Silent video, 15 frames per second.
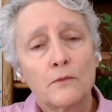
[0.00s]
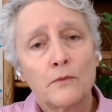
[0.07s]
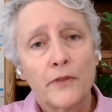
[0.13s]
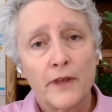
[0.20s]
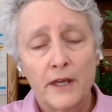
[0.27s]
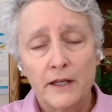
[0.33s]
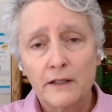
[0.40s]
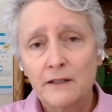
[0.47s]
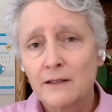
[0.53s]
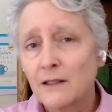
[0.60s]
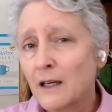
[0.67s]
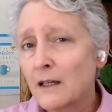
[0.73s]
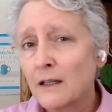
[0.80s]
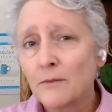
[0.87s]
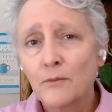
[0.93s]
things,
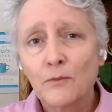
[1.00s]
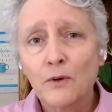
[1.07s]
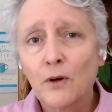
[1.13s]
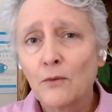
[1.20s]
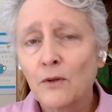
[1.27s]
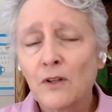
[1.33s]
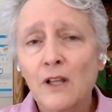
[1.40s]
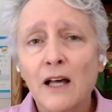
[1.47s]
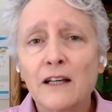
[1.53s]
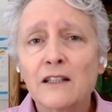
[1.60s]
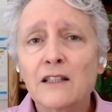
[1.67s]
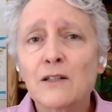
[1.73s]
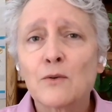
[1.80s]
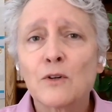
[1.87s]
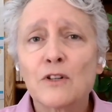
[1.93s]
I have
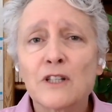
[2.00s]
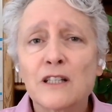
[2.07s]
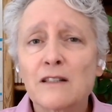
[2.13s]
clients who are